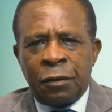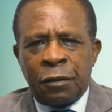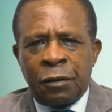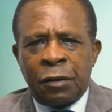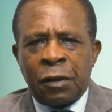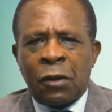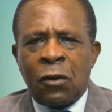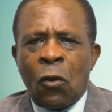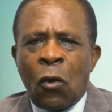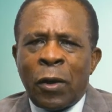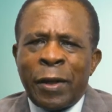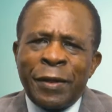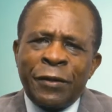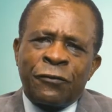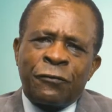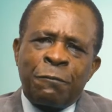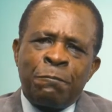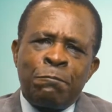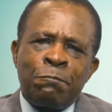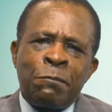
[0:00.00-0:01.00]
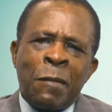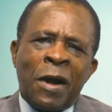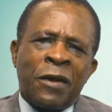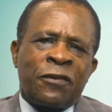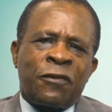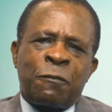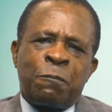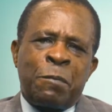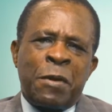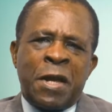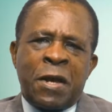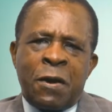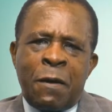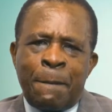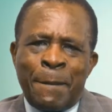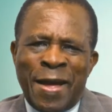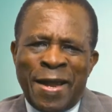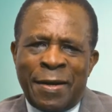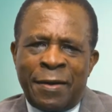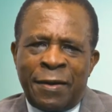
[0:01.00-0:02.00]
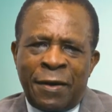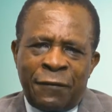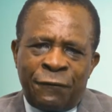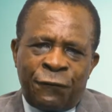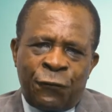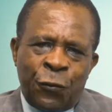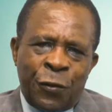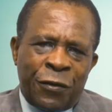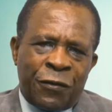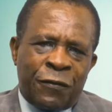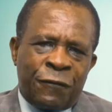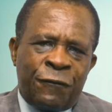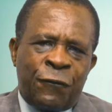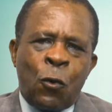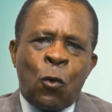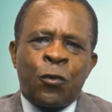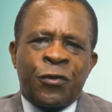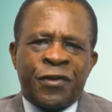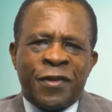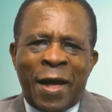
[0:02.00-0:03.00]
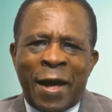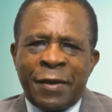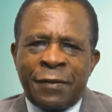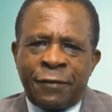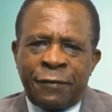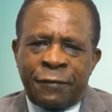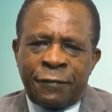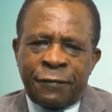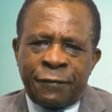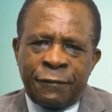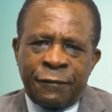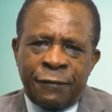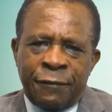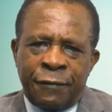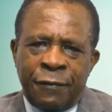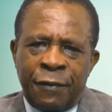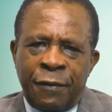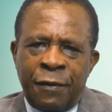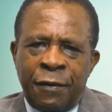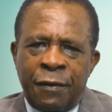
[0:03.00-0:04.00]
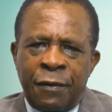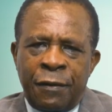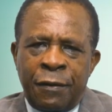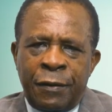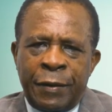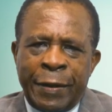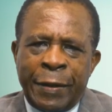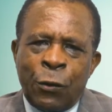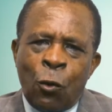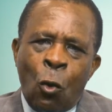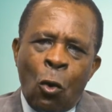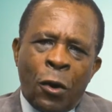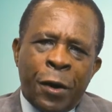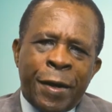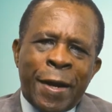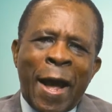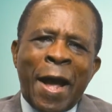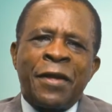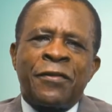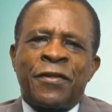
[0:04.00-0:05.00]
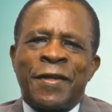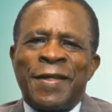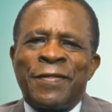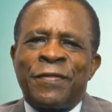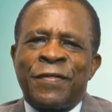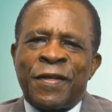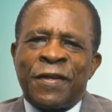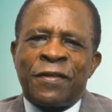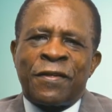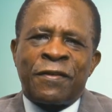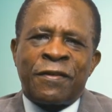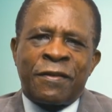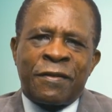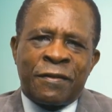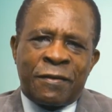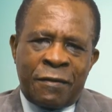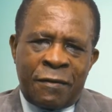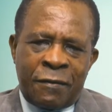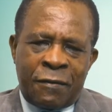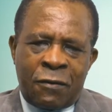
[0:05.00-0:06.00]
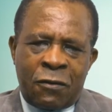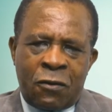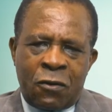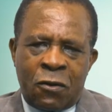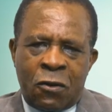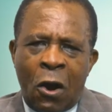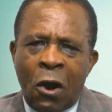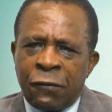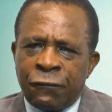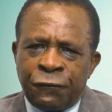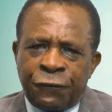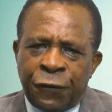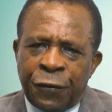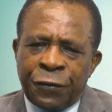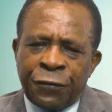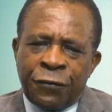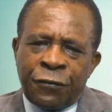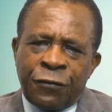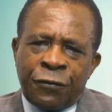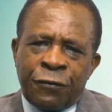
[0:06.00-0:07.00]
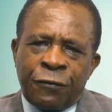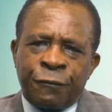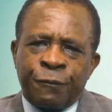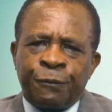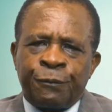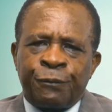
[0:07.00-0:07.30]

The college must be commended for its foresight in organizing this conference.